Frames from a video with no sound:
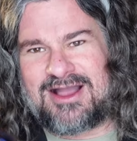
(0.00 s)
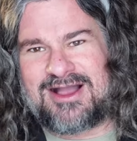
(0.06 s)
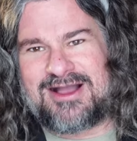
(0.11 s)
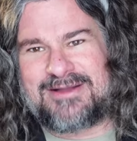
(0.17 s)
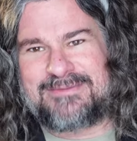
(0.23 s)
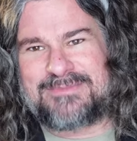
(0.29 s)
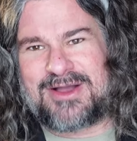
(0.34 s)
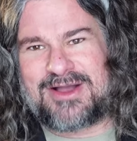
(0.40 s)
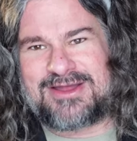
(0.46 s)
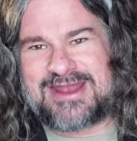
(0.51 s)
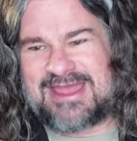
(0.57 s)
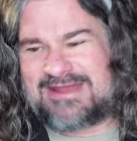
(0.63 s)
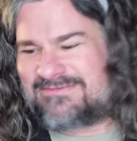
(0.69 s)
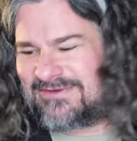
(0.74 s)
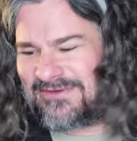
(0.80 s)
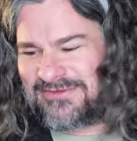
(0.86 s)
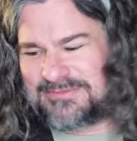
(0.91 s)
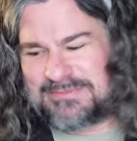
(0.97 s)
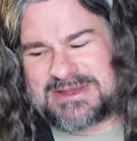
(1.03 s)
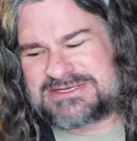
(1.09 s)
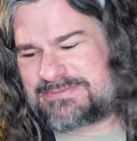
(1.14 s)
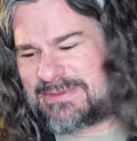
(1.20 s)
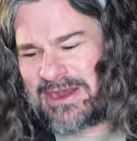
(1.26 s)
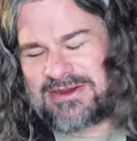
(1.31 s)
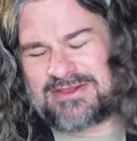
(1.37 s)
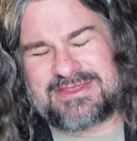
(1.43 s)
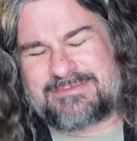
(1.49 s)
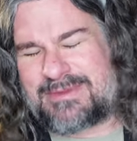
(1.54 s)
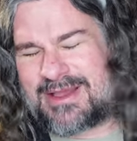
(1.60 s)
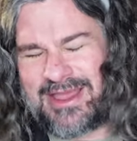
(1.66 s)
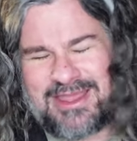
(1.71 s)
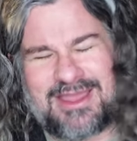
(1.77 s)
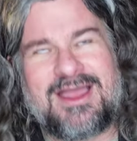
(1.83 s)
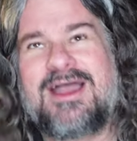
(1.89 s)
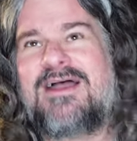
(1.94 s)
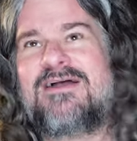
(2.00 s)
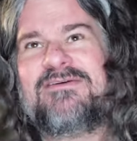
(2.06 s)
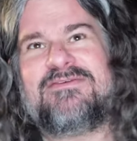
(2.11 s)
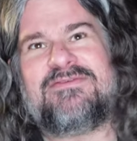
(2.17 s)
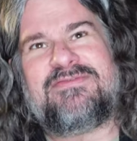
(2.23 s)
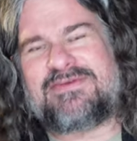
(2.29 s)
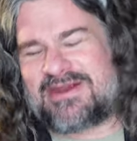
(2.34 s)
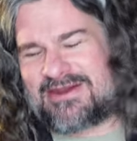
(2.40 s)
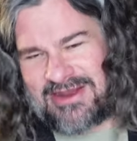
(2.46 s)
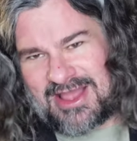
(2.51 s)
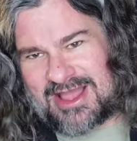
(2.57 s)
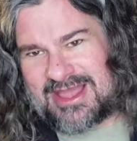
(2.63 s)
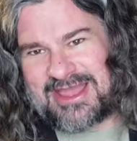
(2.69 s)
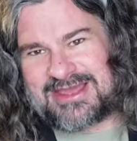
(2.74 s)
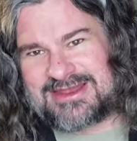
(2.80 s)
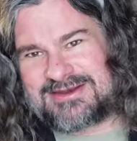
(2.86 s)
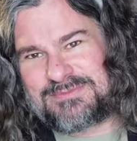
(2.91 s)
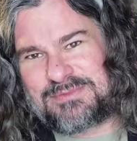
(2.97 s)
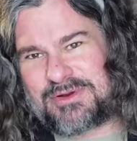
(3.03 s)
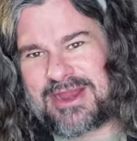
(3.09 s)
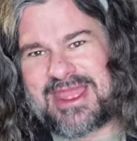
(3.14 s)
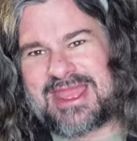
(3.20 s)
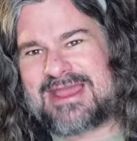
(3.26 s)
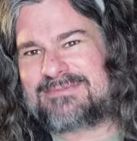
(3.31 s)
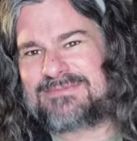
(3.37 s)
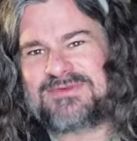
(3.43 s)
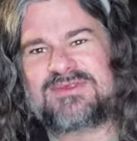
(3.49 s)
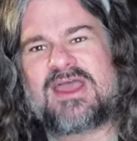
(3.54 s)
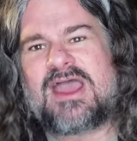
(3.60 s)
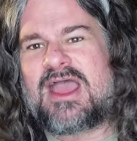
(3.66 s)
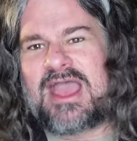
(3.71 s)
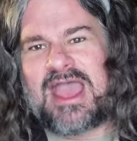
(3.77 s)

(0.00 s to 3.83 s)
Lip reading: on headphones. Much better than my very high-end preamps,